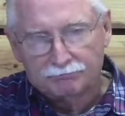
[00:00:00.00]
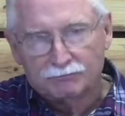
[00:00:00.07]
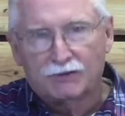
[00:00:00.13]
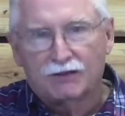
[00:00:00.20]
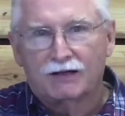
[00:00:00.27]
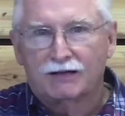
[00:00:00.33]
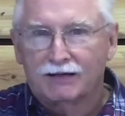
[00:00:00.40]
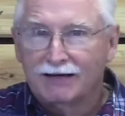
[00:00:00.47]

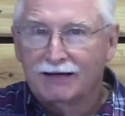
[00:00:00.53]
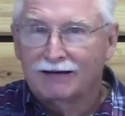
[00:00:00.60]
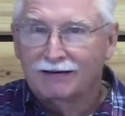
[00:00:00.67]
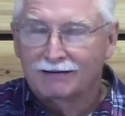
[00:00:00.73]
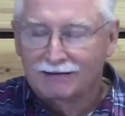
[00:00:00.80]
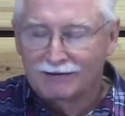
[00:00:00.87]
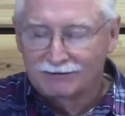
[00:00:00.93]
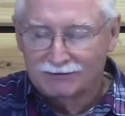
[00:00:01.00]
But again,
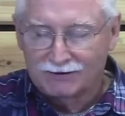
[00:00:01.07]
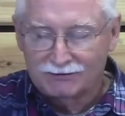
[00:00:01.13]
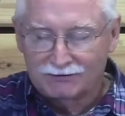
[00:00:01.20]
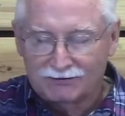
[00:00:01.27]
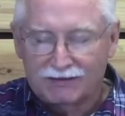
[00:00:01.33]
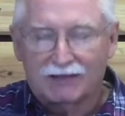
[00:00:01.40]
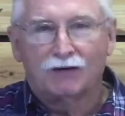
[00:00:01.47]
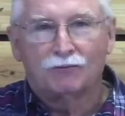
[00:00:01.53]
as I
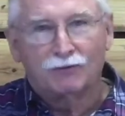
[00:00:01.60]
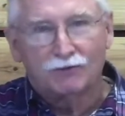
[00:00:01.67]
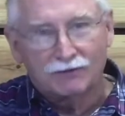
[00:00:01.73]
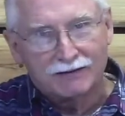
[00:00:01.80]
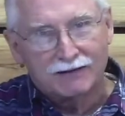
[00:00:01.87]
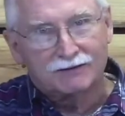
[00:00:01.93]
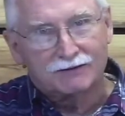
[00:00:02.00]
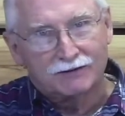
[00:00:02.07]
said, I will
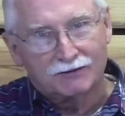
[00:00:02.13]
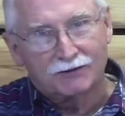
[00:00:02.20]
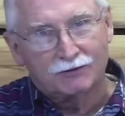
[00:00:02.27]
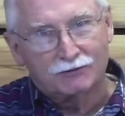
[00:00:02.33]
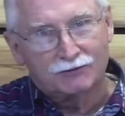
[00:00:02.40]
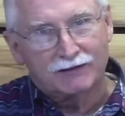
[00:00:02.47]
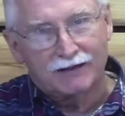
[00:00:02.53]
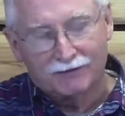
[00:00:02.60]
get to
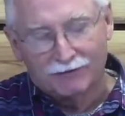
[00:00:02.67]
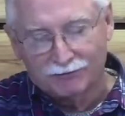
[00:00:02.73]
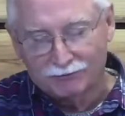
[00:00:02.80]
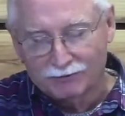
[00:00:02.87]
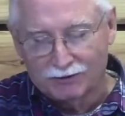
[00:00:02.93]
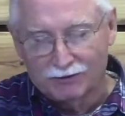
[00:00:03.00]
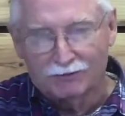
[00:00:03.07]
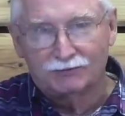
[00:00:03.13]
those down the
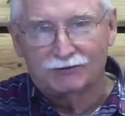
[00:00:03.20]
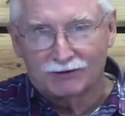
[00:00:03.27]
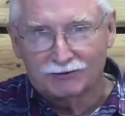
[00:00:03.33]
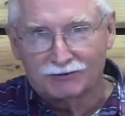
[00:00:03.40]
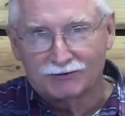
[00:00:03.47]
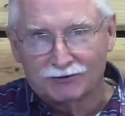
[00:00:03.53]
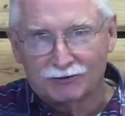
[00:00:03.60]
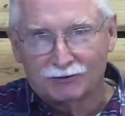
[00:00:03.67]
road
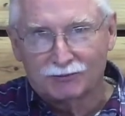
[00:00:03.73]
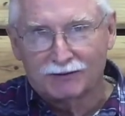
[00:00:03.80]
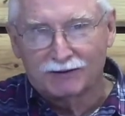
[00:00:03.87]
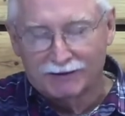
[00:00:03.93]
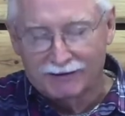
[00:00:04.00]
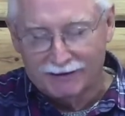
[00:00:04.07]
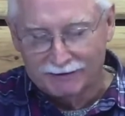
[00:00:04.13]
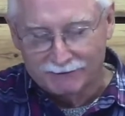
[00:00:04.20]
just a little bit
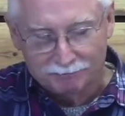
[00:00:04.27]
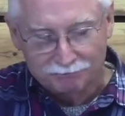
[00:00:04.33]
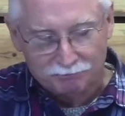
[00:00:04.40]
later.